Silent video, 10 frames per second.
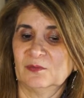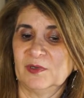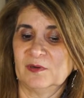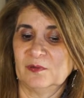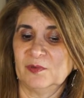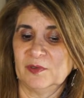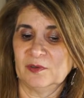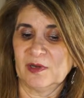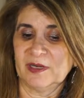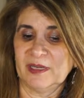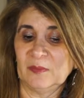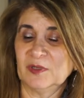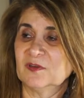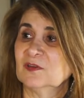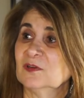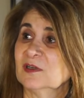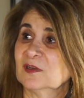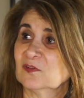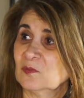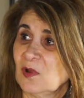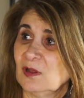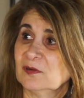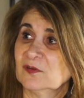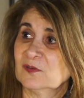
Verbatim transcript: we, we are able to look at smaller and